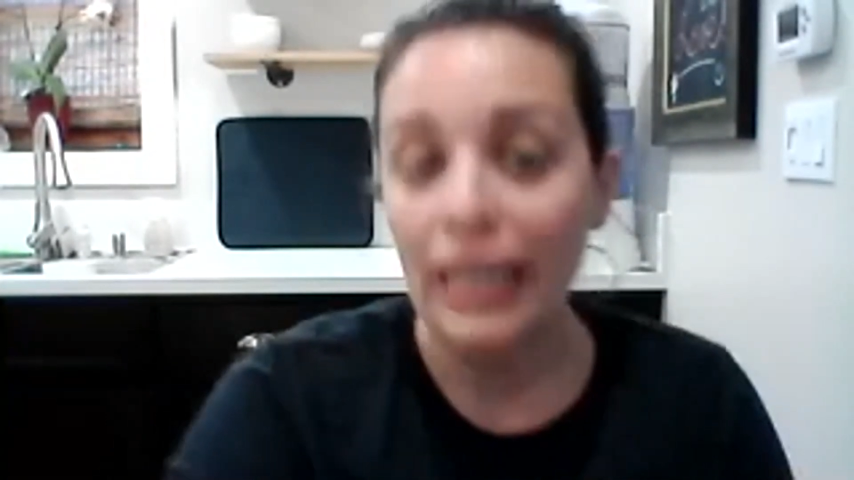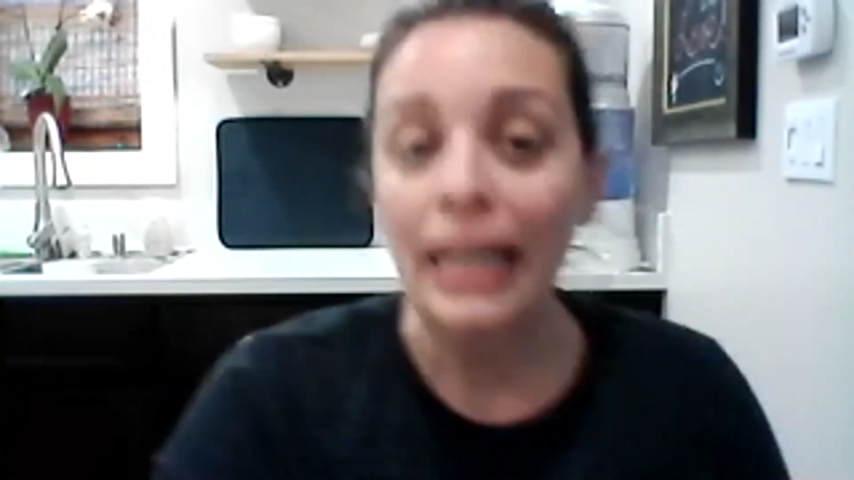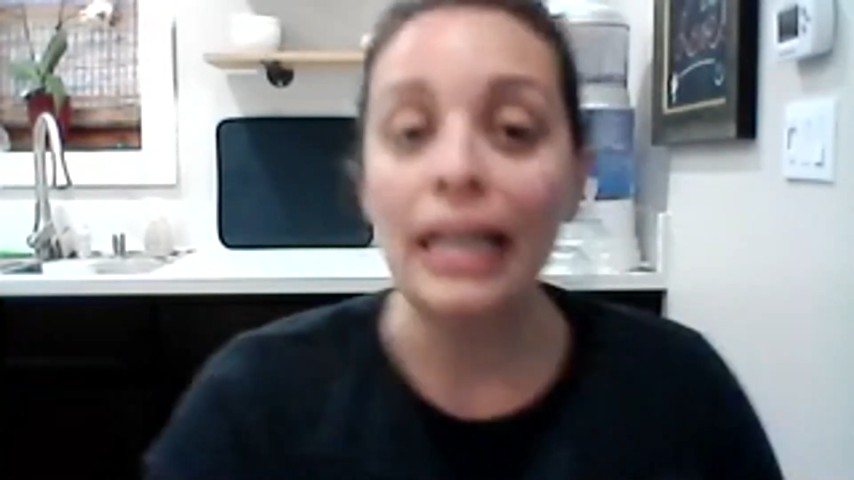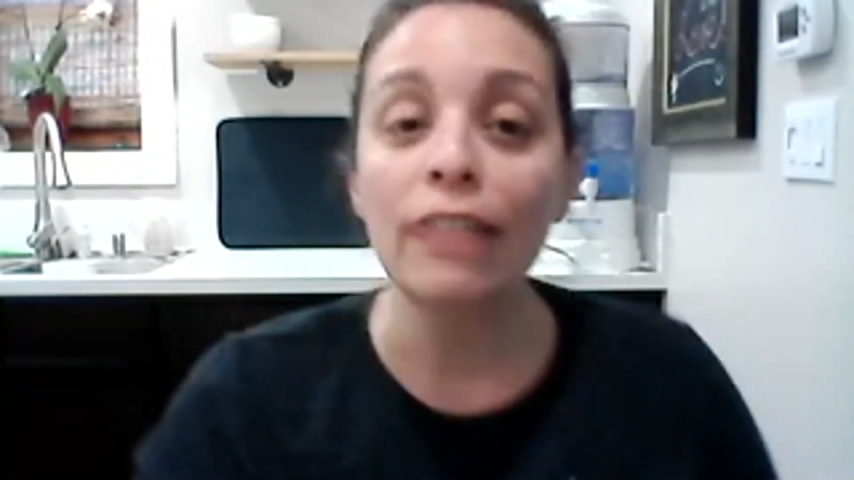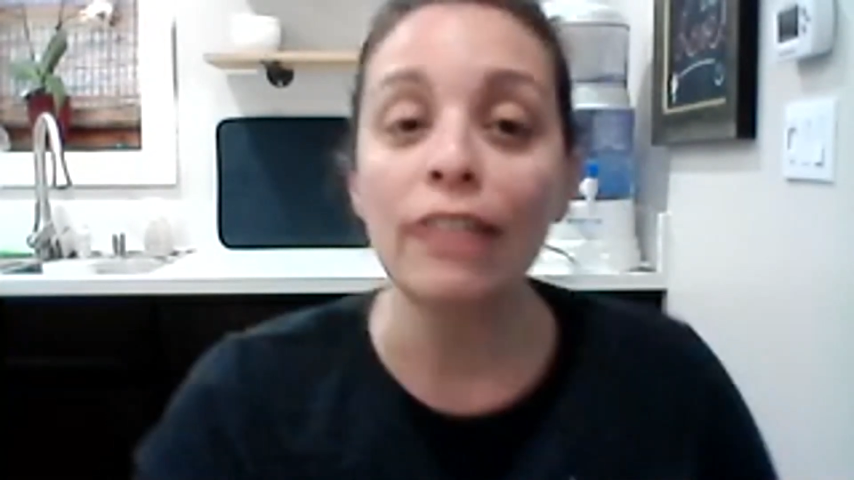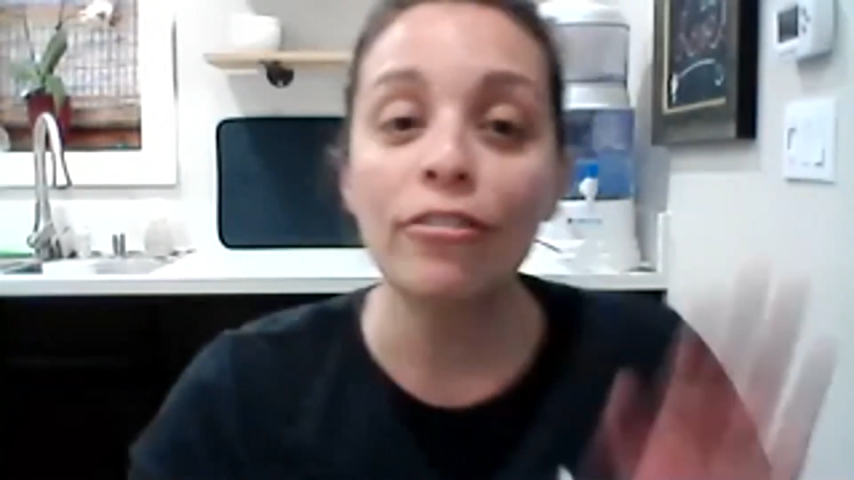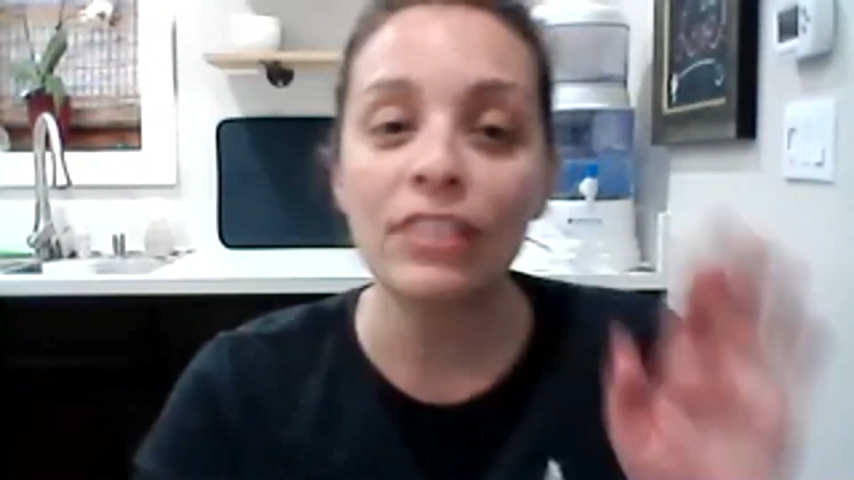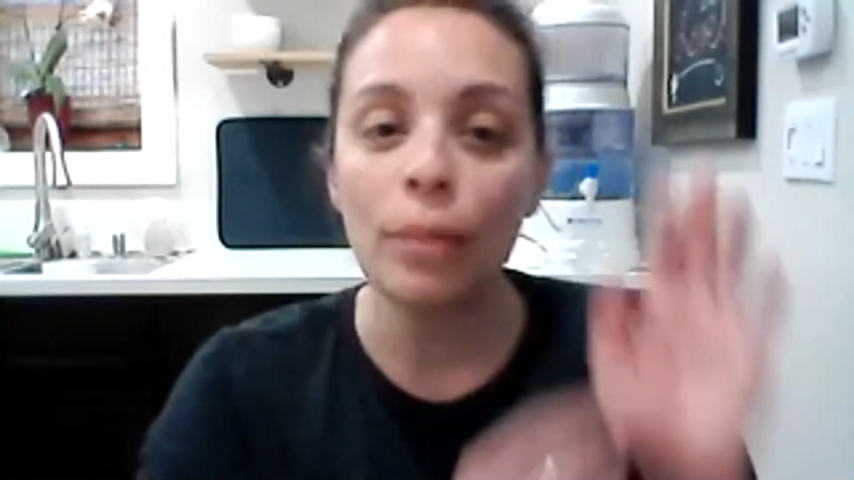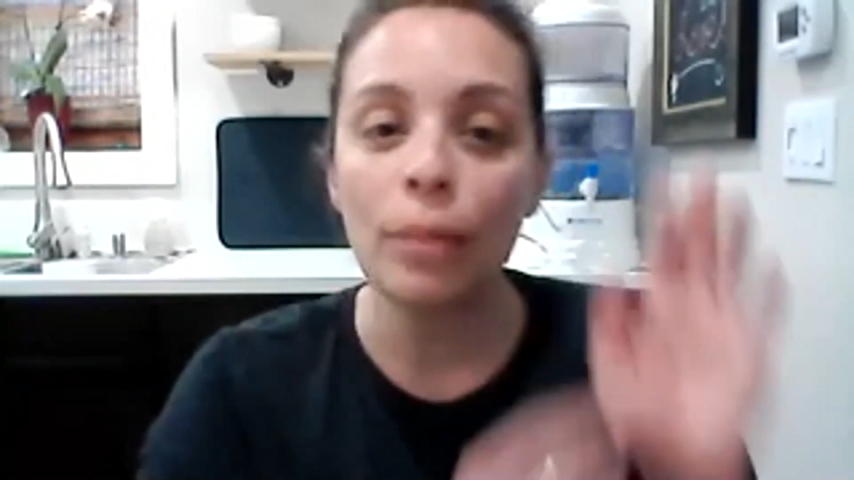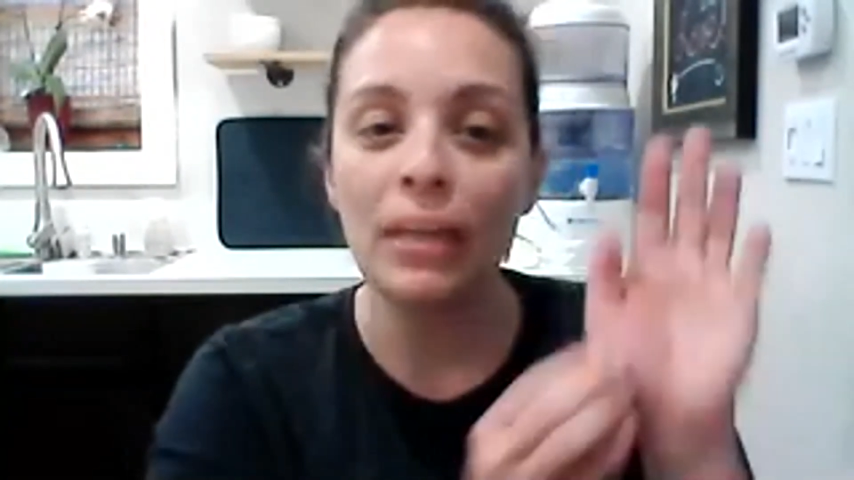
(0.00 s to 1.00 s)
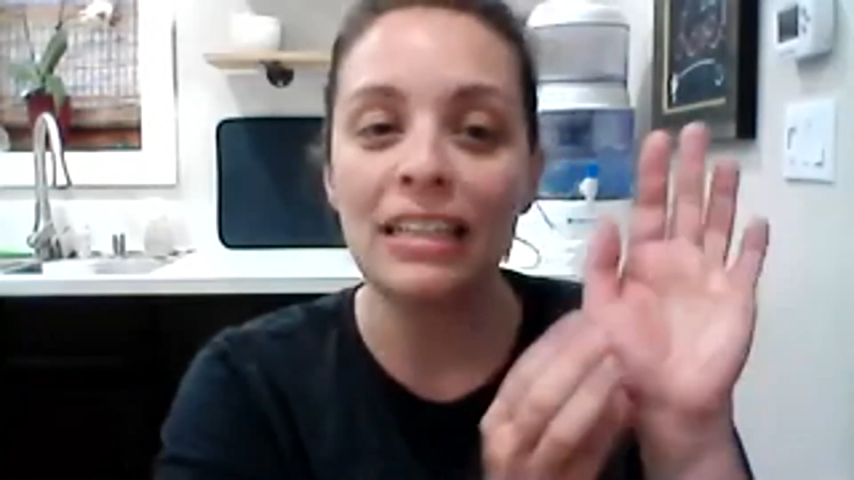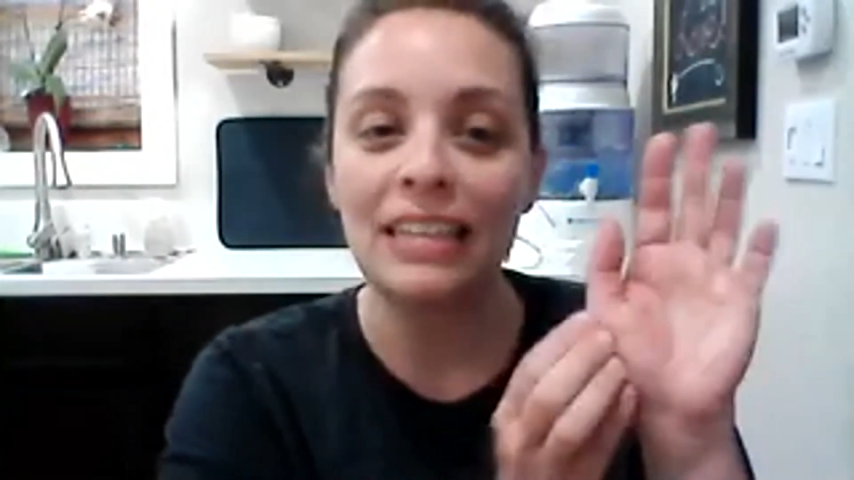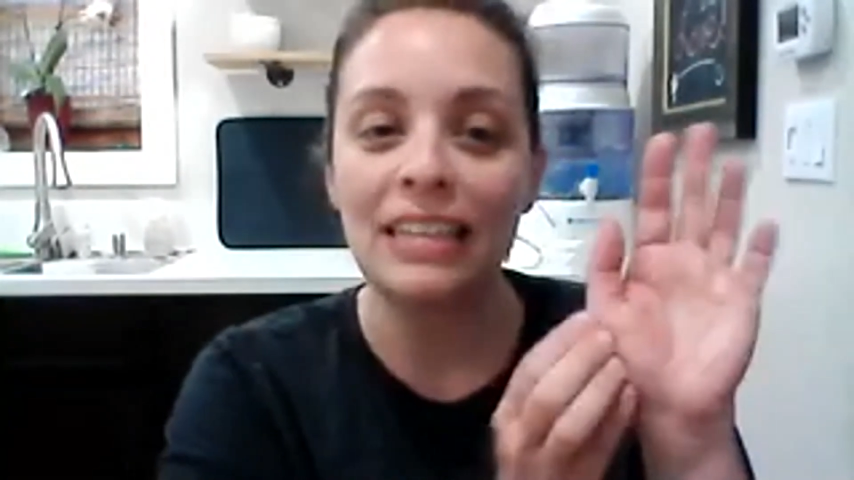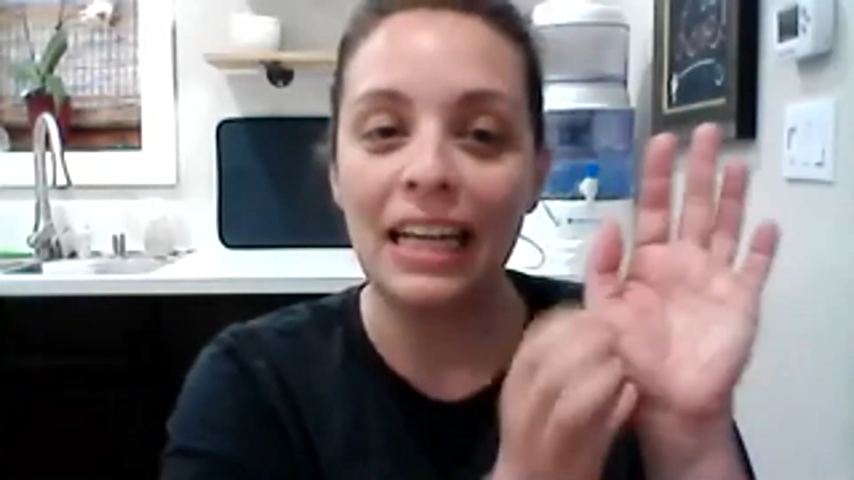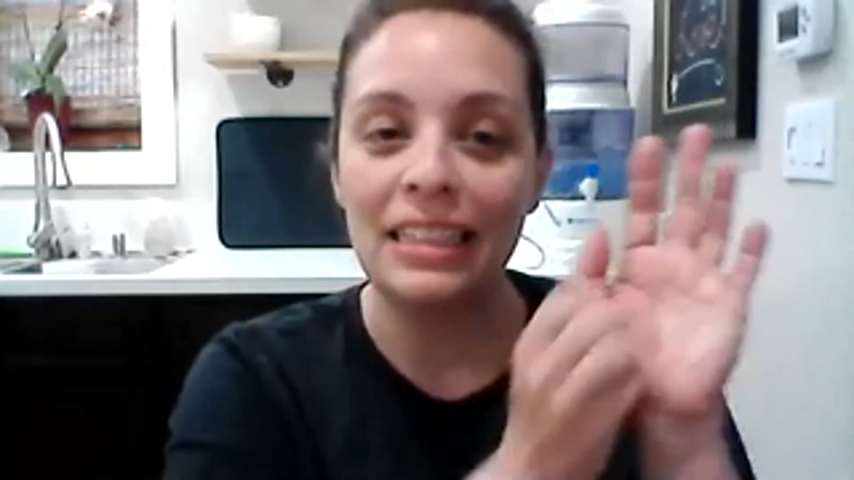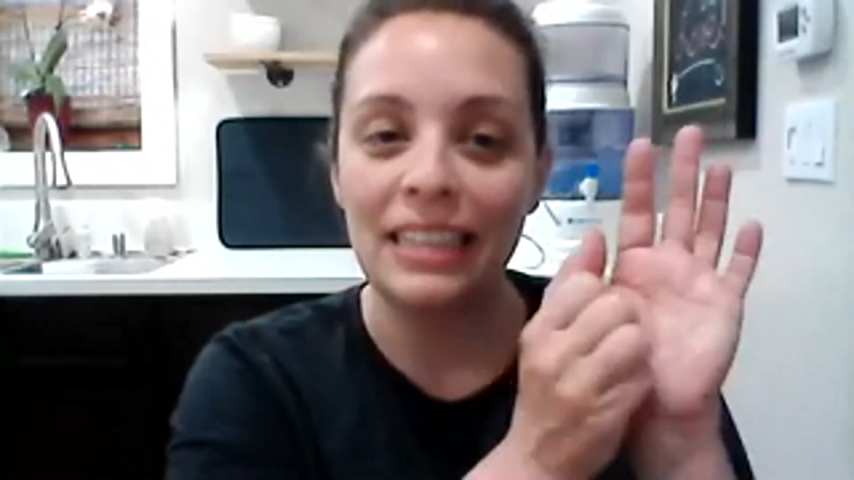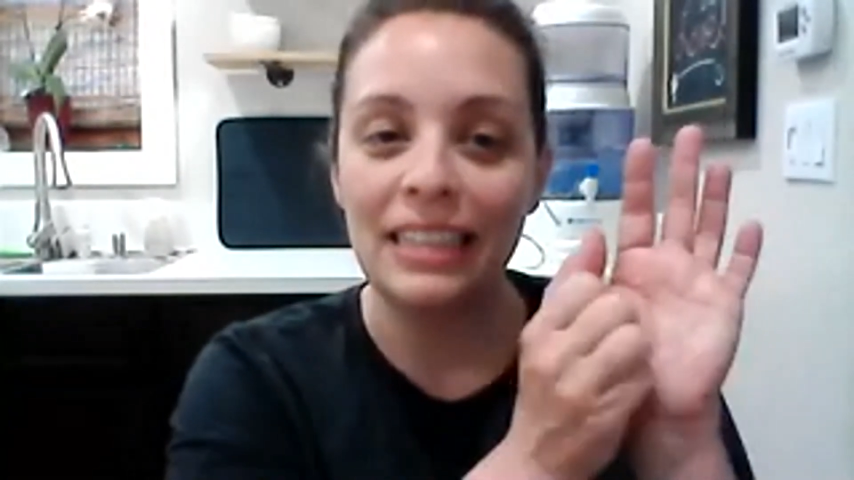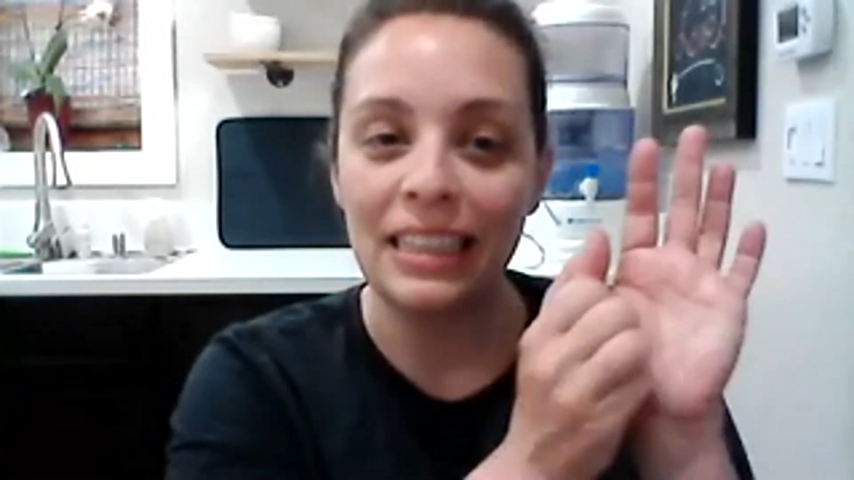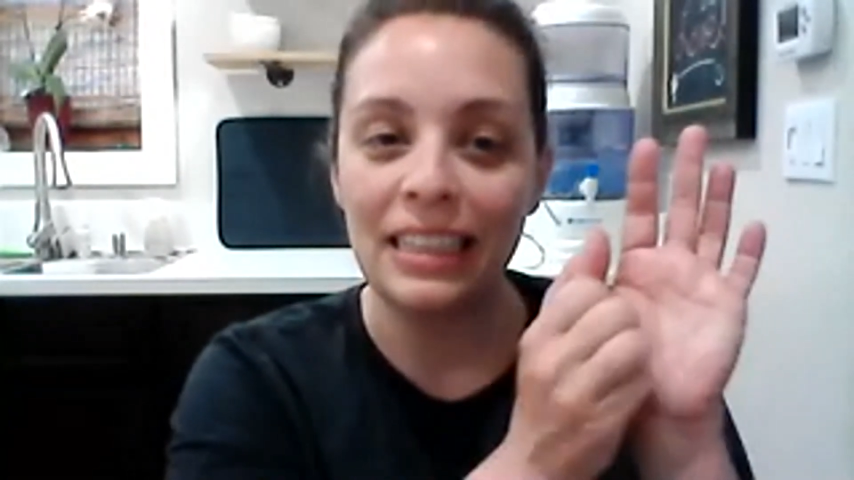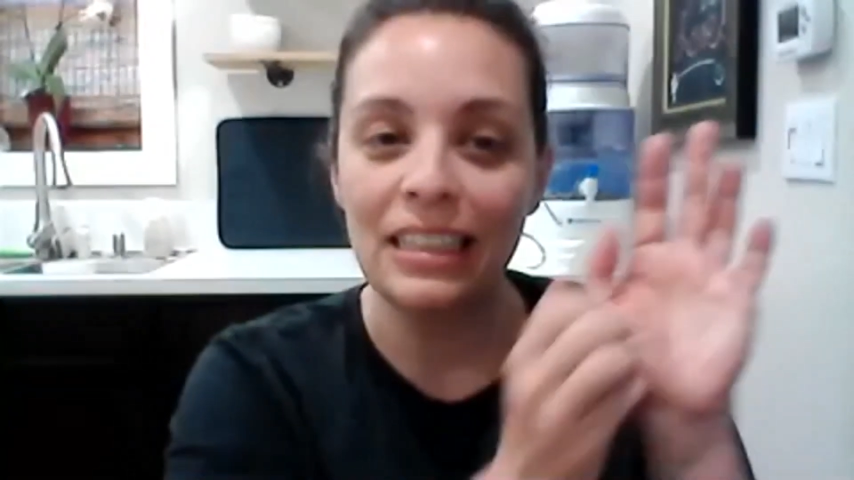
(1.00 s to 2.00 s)
If somebody is getting
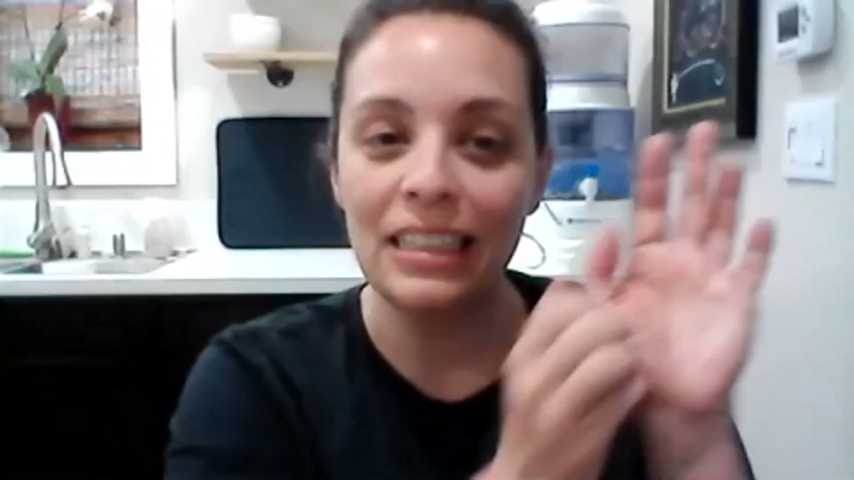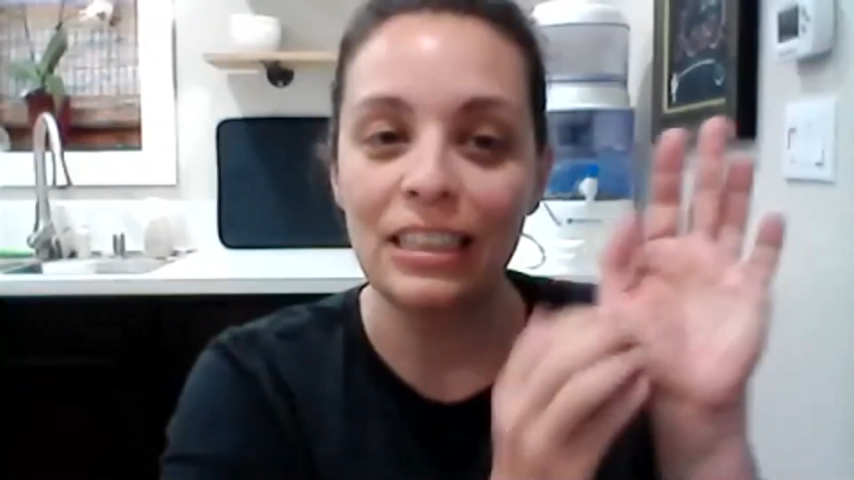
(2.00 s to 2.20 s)
ticklish